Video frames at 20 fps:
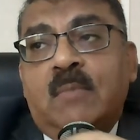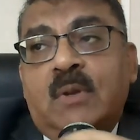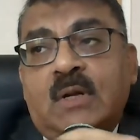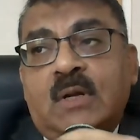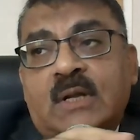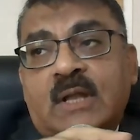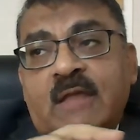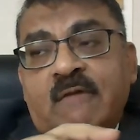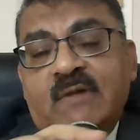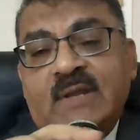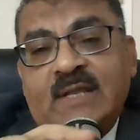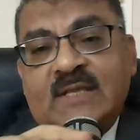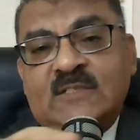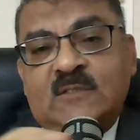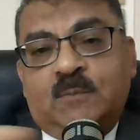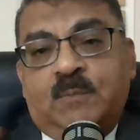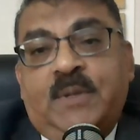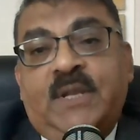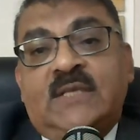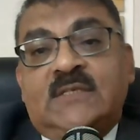but never
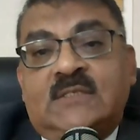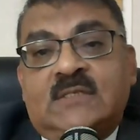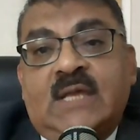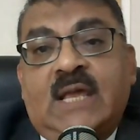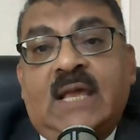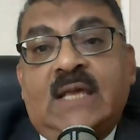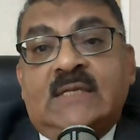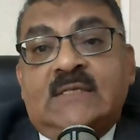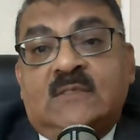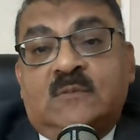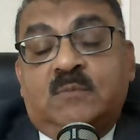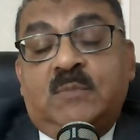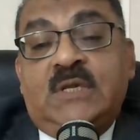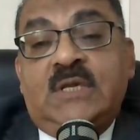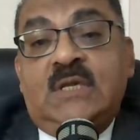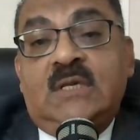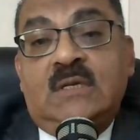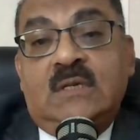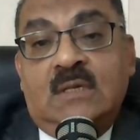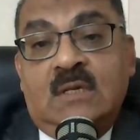expressed as
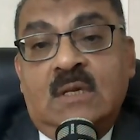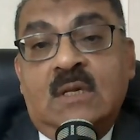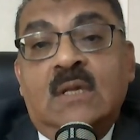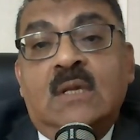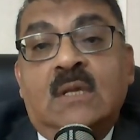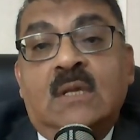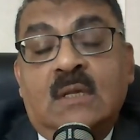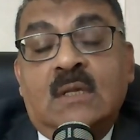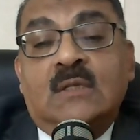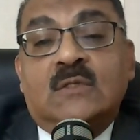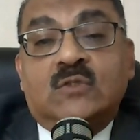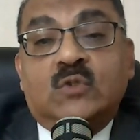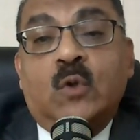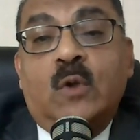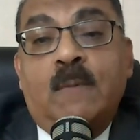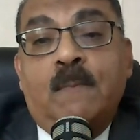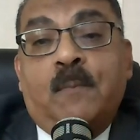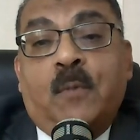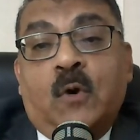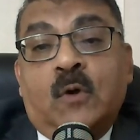being so
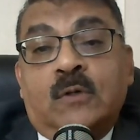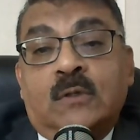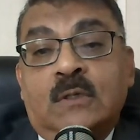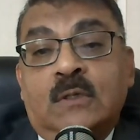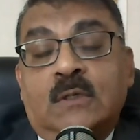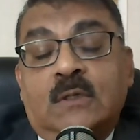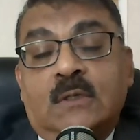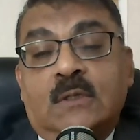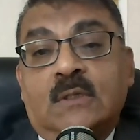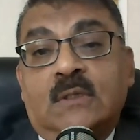important.